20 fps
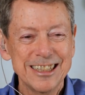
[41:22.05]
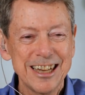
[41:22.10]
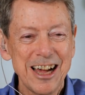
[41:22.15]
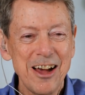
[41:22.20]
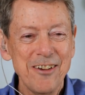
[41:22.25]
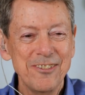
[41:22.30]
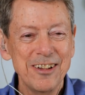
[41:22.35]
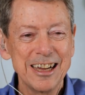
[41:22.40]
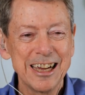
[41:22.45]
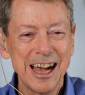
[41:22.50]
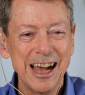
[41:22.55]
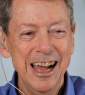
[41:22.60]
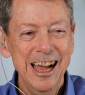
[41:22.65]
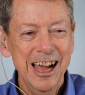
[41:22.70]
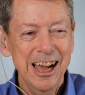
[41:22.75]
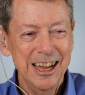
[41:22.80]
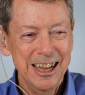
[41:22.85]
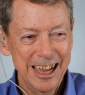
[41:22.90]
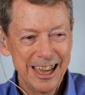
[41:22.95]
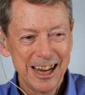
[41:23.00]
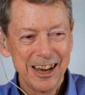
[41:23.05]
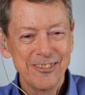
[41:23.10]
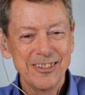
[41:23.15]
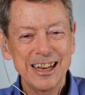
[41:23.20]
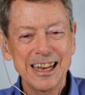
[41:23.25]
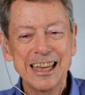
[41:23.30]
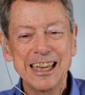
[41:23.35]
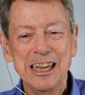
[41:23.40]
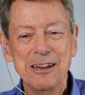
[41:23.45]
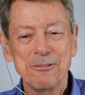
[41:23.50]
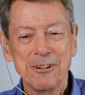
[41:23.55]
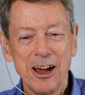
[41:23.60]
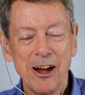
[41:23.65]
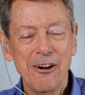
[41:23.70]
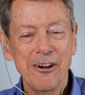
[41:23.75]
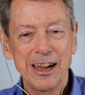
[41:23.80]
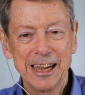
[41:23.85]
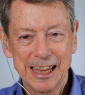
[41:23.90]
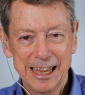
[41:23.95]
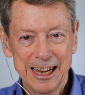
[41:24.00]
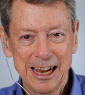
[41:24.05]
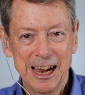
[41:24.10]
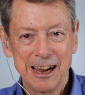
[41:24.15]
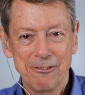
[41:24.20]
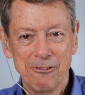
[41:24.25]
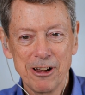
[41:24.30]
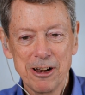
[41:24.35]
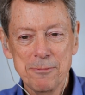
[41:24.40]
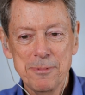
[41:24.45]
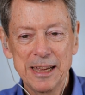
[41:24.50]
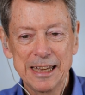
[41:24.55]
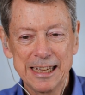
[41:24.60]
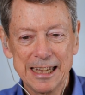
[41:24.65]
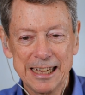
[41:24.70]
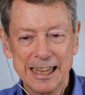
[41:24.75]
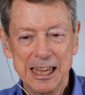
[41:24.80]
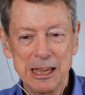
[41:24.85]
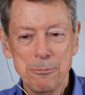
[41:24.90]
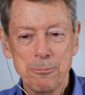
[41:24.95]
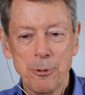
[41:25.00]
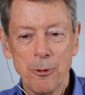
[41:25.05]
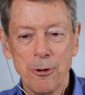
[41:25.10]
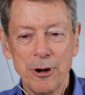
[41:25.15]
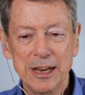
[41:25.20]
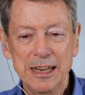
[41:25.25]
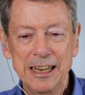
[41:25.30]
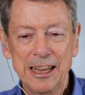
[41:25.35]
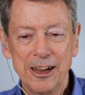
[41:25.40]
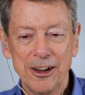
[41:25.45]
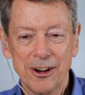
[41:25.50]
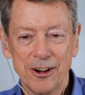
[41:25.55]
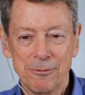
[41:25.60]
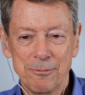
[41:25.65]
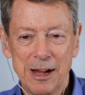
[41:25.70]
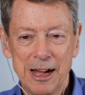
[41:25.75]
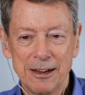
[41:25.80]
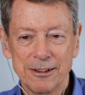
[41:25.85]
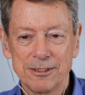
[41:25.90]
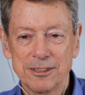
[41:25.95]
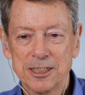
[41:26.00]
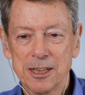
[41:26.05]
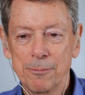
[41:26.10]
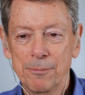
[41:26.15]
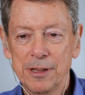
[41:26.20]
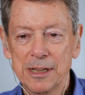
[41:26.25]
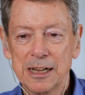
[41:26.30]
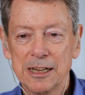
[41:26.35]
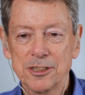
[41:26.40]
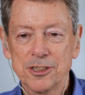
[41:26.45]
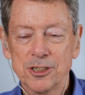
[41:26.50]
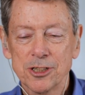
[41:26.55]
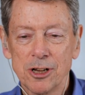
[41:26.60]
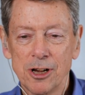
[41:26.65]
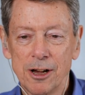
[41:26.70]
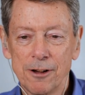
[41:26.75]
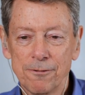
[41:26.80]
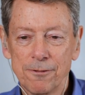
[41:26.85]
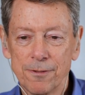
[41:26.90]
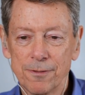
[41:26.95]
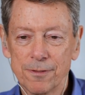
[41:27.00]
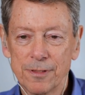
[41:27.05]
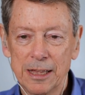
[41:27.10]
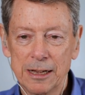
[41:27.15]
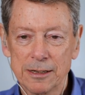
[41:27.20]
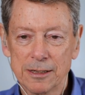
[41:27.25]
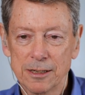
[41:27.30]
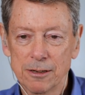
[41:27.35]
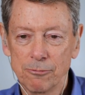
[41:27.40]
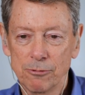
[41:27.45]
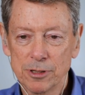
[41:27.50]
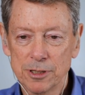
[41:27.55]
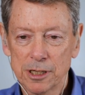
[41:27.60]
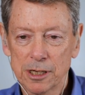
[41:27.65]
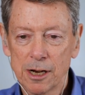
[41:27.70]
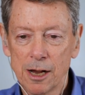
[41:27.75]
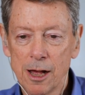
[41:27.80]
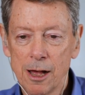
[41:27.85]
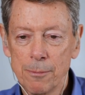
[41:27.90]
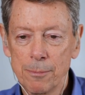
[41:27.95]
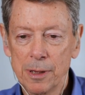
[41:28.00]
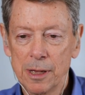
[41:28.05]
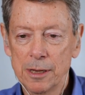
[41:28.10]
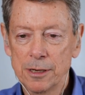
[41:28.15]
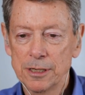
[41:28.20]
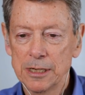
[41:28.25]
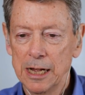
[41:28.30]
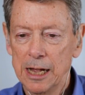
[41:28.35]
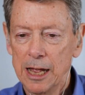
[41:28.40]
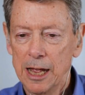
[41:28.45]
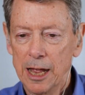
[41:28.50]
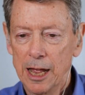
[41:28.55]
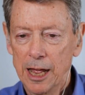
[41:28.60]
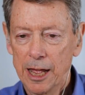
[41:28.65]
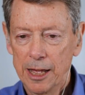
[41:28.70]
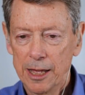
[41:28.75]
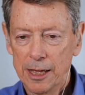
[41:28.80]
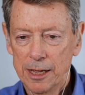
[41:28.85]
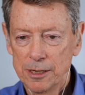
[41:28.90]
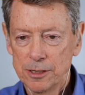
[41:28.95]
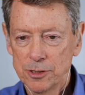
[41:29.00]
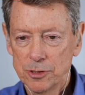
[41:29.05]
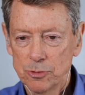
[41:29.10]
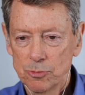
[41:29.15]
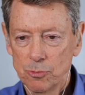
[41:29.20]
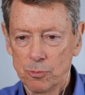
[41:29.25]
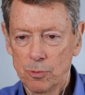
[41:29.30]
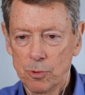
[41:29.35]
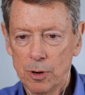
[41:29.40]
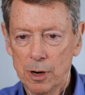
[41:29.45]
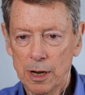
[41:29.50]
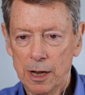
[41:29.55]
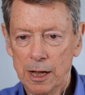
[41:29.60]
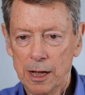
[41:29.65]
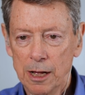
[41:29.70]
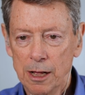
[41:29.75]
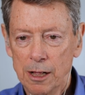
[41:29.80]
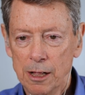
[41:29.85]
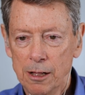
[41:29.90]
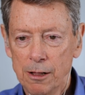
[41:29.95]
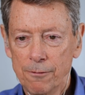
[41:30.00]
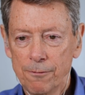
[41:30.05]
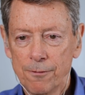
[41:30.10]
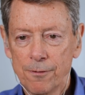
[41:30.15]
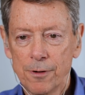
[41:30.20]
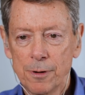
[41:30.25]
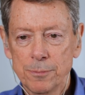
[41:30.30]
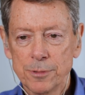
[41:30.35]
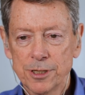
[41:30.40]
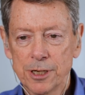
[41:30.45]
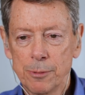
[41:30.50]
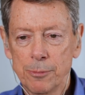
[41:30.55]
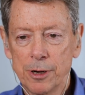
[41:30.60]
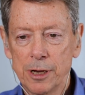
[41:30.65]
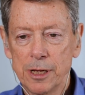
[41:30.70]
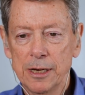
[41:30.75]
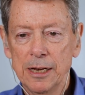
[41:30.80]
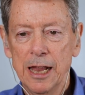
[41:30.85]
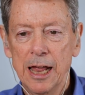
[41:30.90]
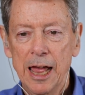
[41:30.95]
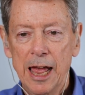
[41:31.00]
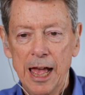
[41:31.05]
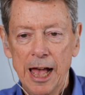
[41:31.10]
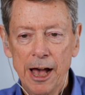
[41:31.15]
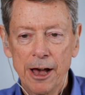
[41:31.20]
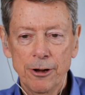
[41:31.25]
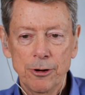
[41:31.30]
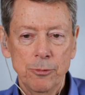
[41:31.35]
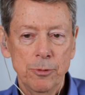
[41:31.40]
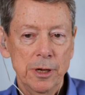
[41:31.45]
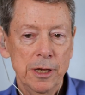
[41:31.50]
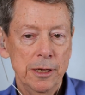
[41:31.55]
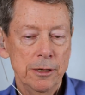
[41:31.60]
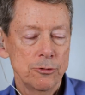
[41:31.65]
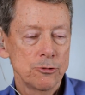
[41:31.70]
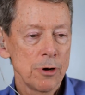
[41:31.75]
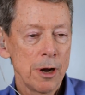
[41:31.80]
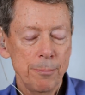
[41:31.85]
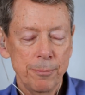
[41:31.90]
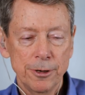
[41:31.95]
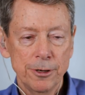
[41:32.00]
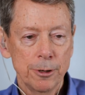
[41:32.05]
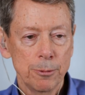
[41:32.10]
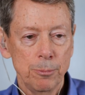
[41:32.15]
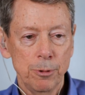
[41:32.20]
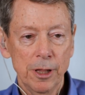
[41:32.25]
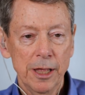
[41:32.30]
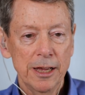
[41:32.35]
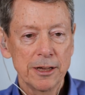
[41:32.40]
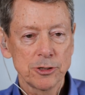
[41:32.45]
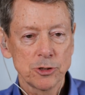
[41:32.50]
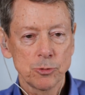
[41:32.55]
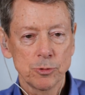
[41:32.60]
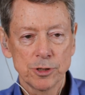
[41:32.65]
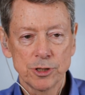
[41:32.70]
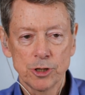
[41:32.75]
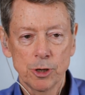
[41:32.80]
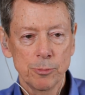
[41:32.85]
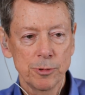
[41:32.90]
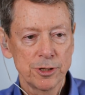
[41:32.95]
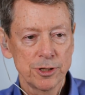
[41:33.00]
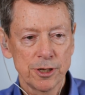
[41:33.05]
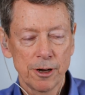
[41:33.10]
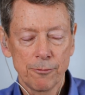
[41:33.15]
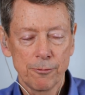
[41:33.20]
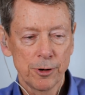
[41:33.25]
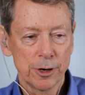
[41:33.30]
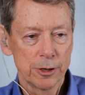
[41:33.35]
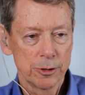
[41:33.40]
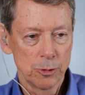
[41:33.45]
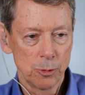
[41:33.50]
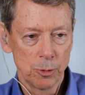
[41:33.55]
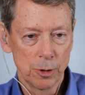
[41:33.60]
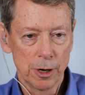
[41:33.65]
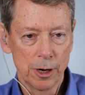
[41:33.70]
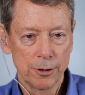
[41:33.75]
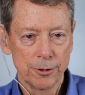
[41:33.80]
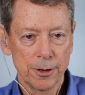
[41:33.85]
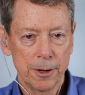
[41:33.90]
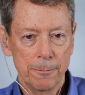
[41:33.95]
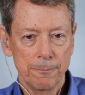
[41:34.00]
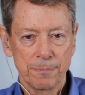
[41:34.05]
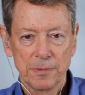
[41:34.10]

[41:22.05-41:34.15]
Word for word: a topic. And I'm going to keep going. And I want to make a key point here about something I saw that was a comment as well from someone. How do we drop into bliss with so much suffering in the world?